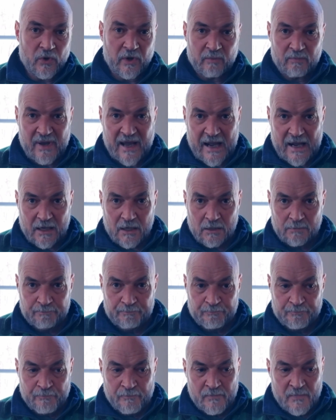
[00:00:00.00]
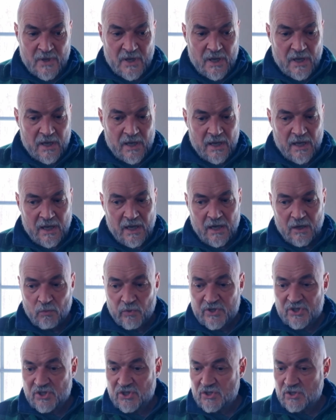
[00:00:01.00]
from growing back,
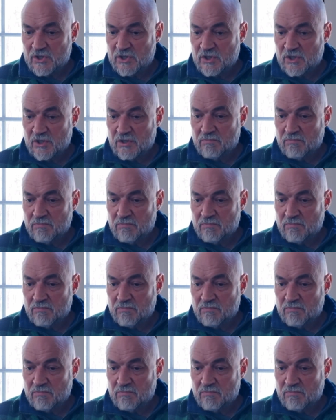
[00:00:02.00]
which,